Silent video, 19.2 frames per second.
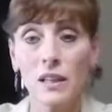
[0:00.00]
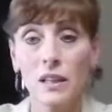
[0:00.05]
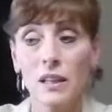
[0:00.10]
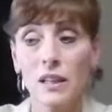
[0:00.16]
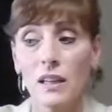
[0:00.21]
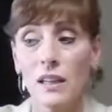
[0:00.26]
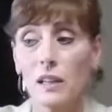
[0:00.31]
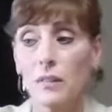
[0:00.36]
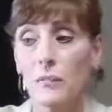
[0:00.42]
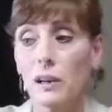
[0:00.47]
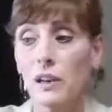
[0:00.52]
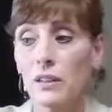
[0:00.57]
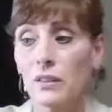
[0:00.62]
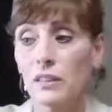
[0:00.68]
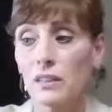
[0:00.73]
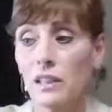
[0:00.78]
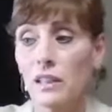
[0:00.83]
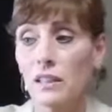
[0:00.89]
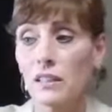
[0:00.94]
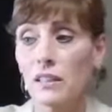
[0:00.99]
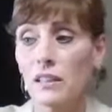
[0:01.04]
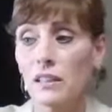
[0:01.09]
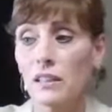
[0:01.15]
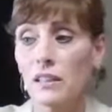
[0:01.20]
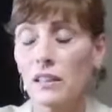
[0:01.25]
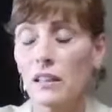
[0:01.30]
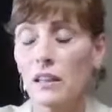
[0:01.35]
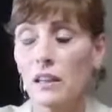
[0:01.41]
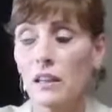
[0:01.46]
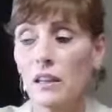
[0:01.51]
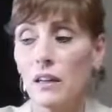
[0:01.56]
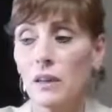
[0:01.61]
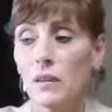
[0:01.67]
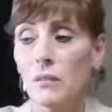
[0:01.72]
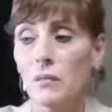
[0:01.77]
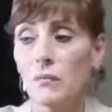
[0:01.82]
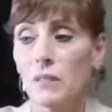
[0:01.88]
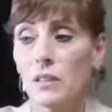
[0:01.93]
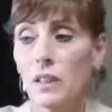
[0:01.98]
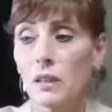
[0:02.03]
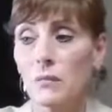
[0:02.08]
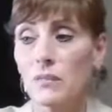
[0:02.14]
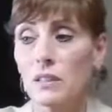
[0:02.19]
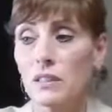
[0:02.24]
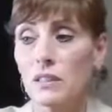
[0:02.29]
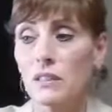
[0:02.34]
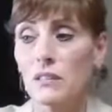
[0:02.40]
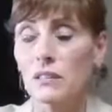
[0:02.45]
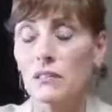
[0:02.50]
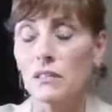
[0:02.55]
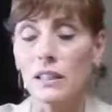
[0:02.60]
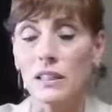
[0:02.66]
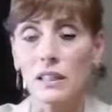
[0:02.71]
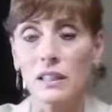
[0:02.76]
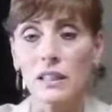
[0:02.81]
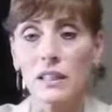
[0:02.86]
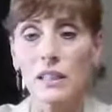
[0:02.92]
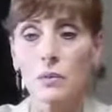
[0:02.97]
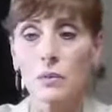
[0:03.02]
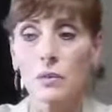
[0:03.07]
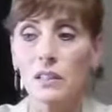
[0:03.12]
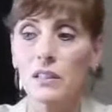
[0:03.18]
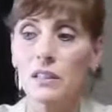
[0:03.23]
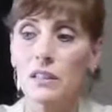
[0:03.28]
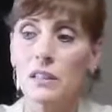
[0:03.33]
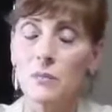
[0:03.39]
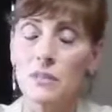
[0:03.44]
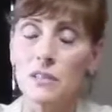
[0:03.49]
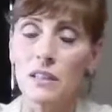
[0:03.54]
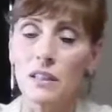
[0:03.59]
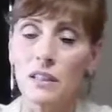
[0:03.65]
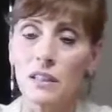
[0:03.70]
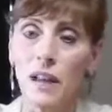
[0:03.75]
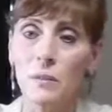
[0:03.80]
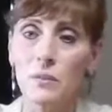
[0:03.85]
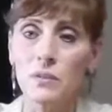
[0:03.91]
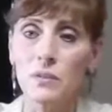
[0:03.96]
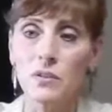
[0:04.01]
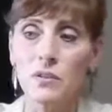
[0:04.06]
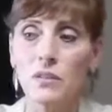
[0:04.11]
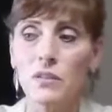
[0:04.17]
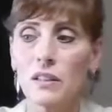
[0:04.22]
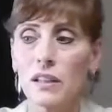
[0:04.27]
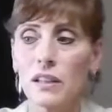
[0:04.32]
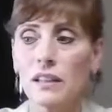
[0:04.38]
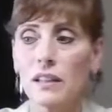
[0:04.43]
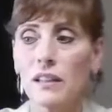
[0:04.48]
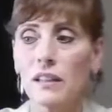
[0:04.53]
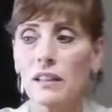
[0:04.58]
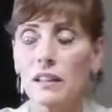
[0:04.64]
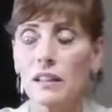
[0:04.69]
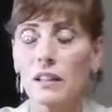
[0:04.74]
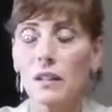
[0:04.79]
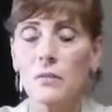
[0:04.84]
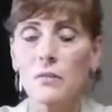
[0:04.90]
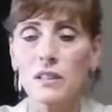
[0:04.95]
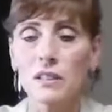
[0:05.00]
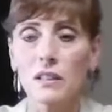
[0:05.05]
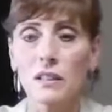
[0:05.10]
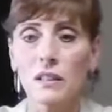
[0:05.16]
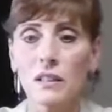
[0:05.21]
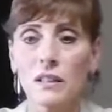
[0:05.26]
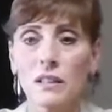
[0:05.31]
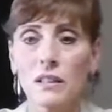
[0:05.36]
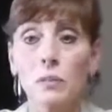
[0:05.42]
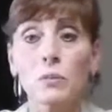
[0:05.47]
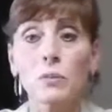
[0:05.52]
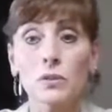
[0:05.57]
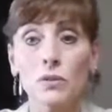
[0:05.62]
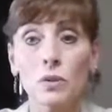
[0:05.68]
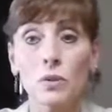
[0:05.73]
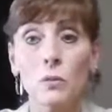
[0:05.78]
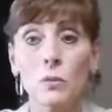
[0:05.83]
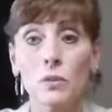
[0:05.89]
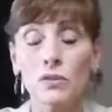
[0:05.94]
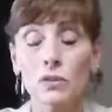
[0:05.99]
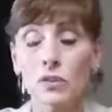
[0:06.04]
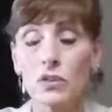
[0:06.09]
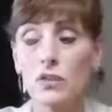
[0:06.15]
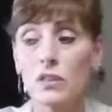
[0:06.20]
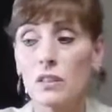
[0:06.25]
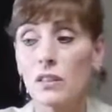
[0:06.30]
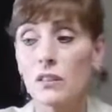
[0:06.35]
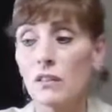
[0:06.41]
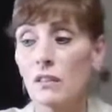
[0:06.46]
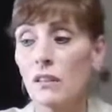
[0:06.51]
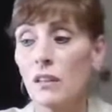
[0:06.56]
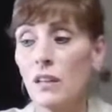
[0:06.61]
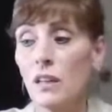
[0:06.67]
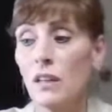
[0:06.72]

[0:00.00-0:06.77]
And biocidin um, comes in like a liquid, it comes in a capsule, and then it comes in a liposomal version,